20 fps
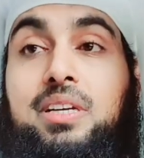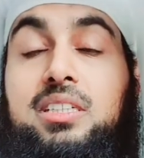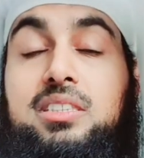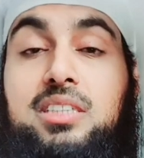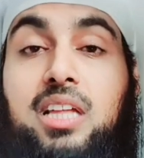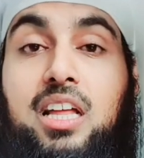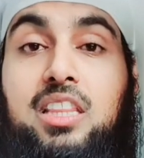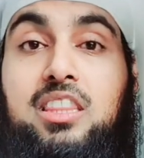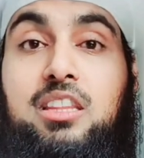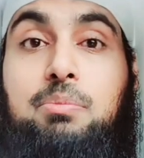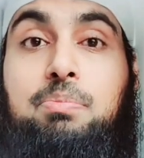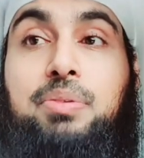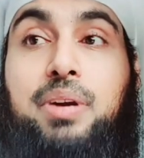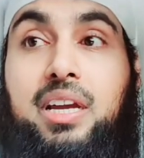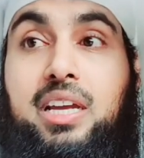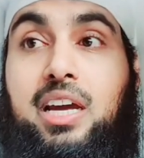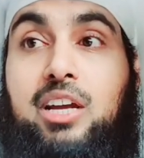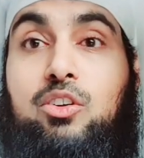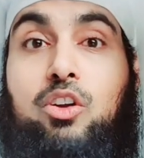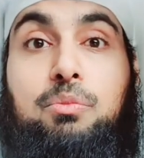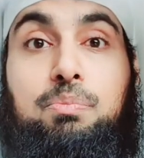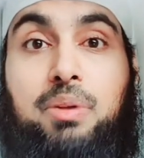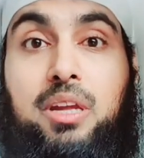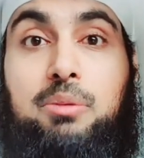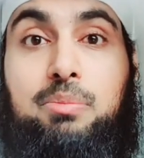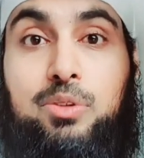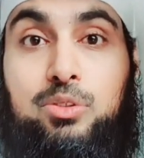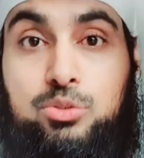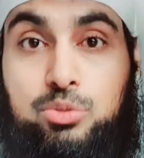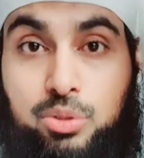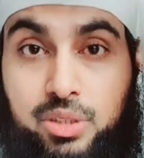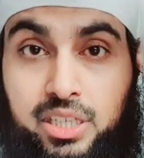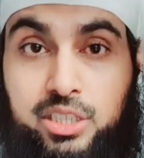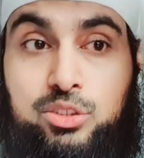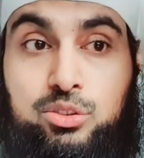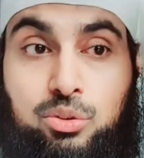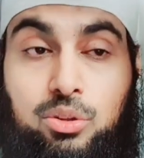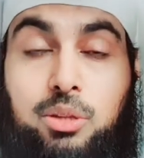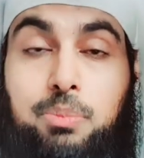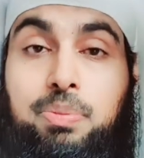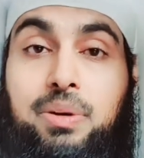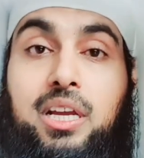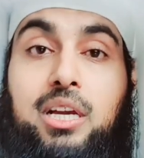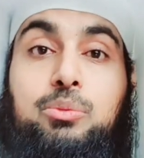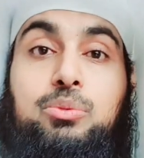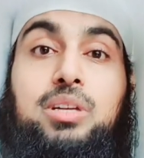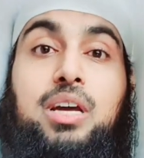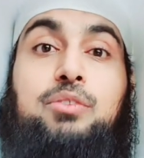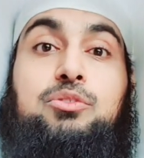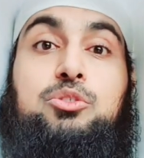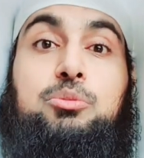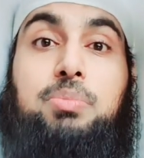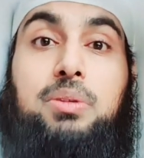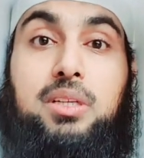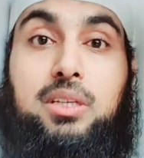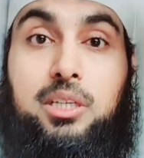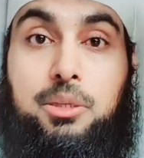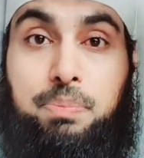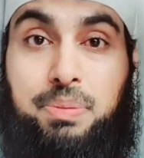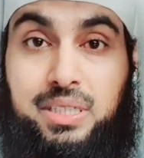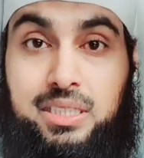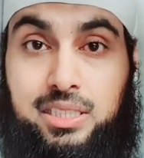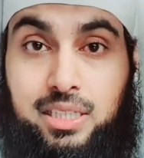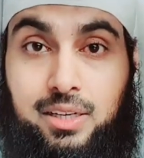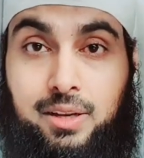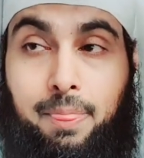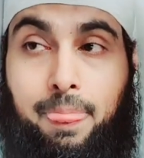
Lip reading: He'd start the prayer and not be able to read, so the prayer would have to be repeated.